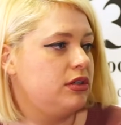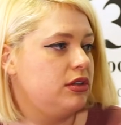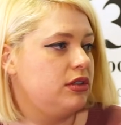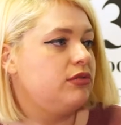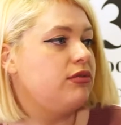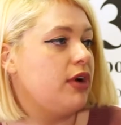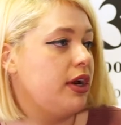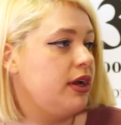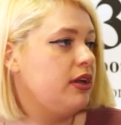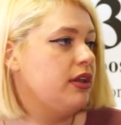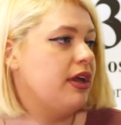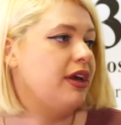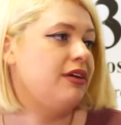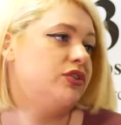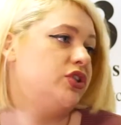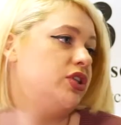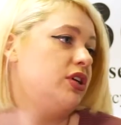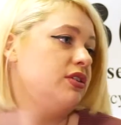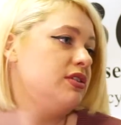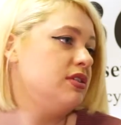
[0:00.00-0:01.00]
right? They have
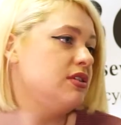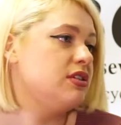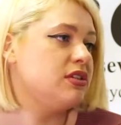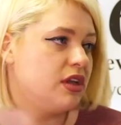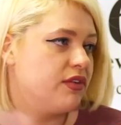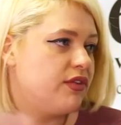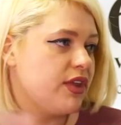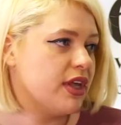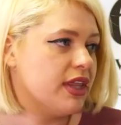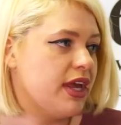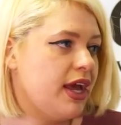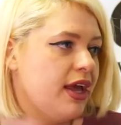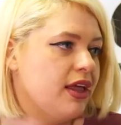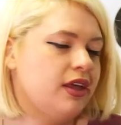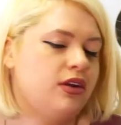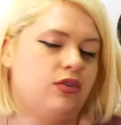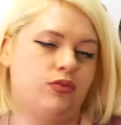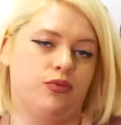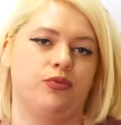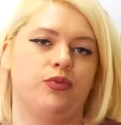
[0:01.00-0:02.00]
shirts and stuff like that.
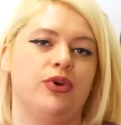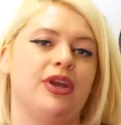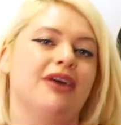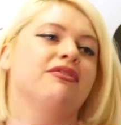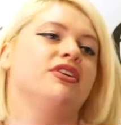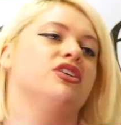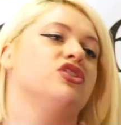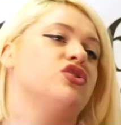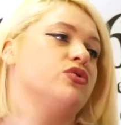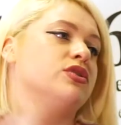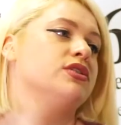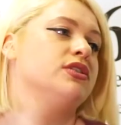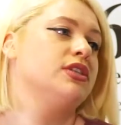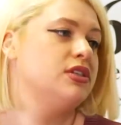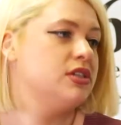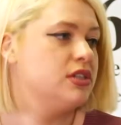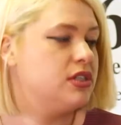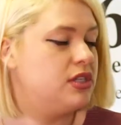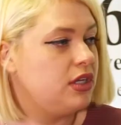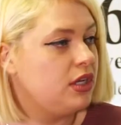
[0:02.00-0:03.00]
Like we have an insurance
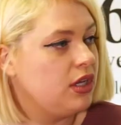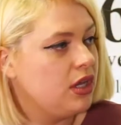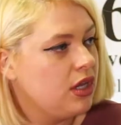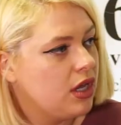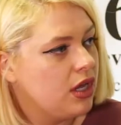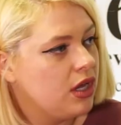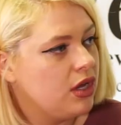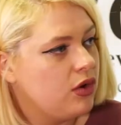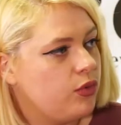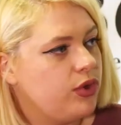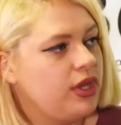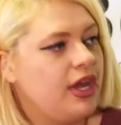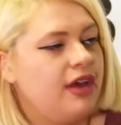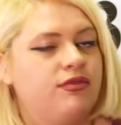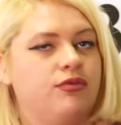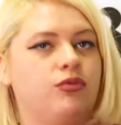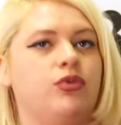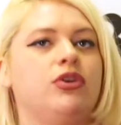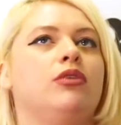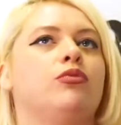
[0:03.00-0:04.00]
agency.
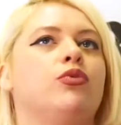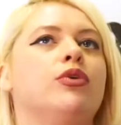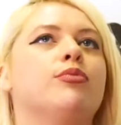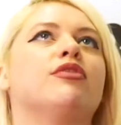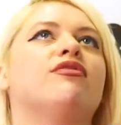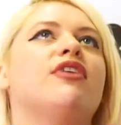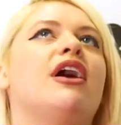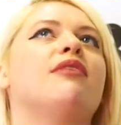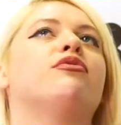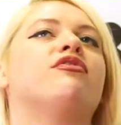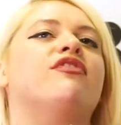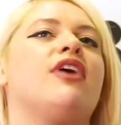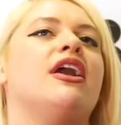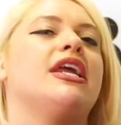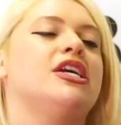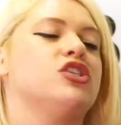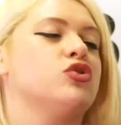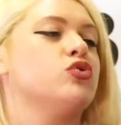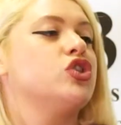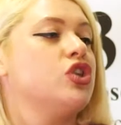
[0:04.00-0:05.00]
We provide
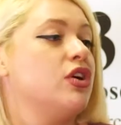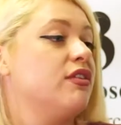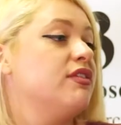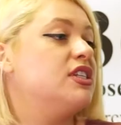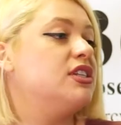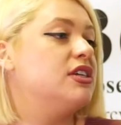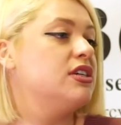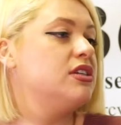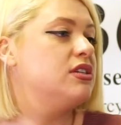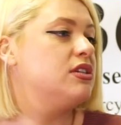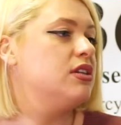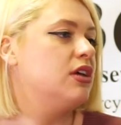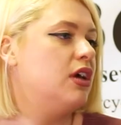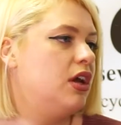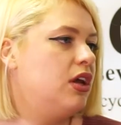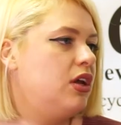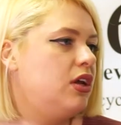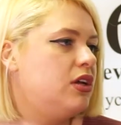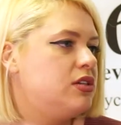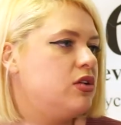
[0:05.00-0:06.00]
financial services.
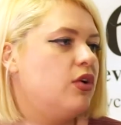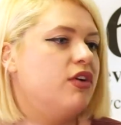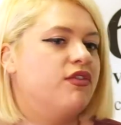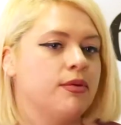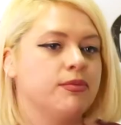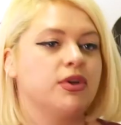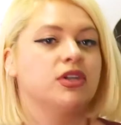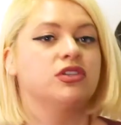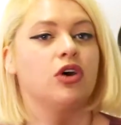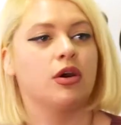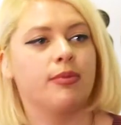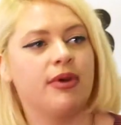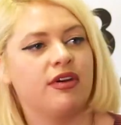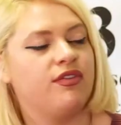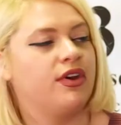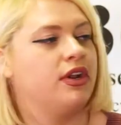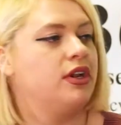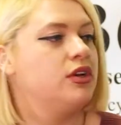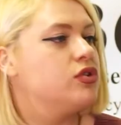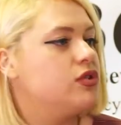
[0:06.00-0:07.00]
So if I'm going to talk about
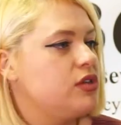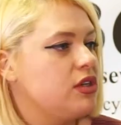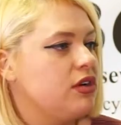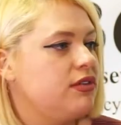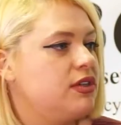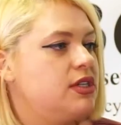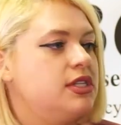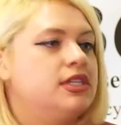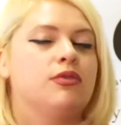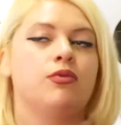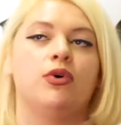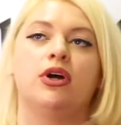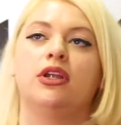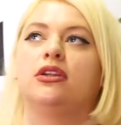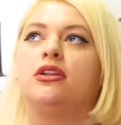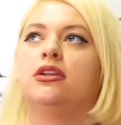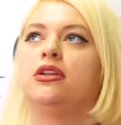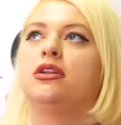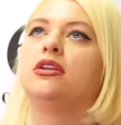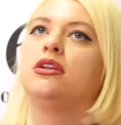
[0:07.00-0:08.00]
financial services, I want
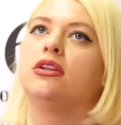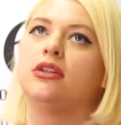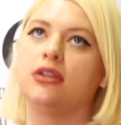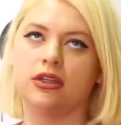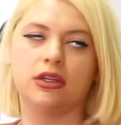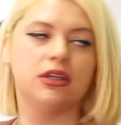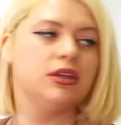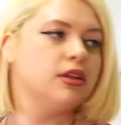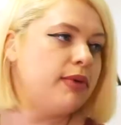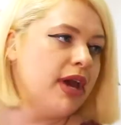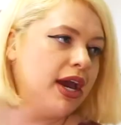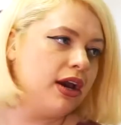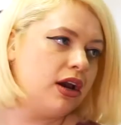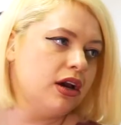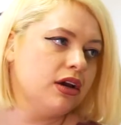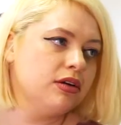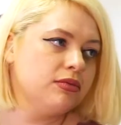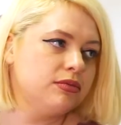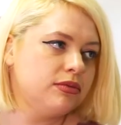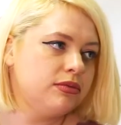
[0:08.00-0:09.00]
the
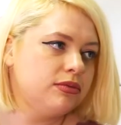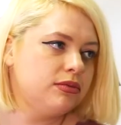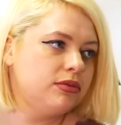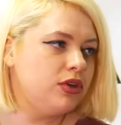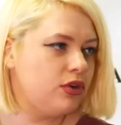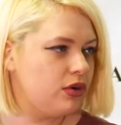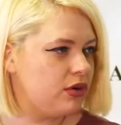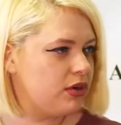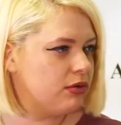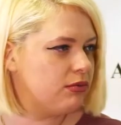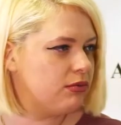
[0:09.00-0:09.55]
backup. You know what